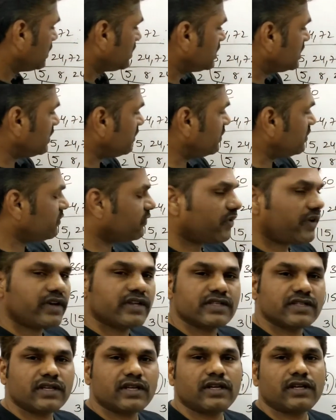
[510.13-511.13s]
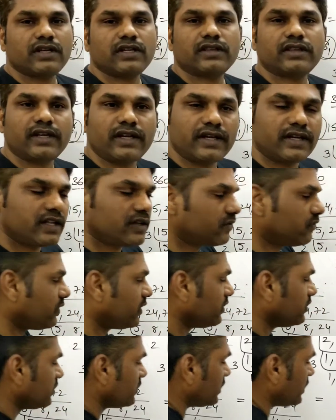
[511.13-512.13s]
7 5s are
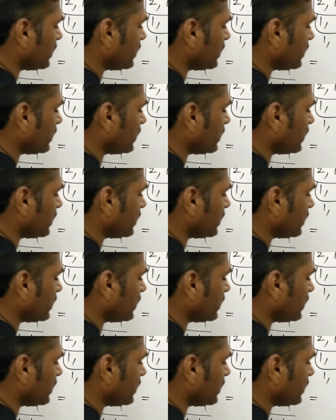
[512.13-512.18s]
35,